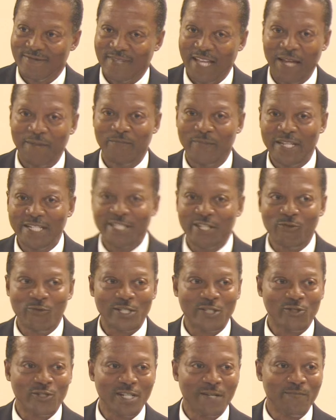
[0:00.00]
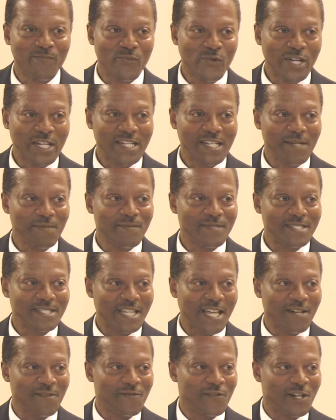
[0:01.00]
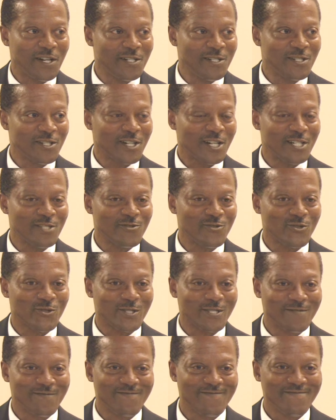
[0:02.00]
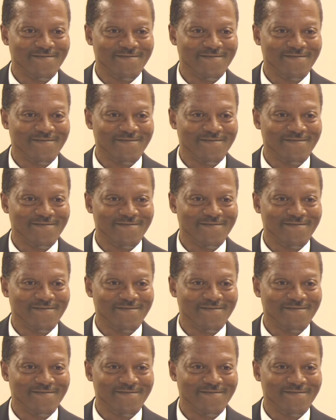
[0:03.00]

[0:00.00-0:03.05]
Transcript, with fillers: That means he was going to bring himself under control.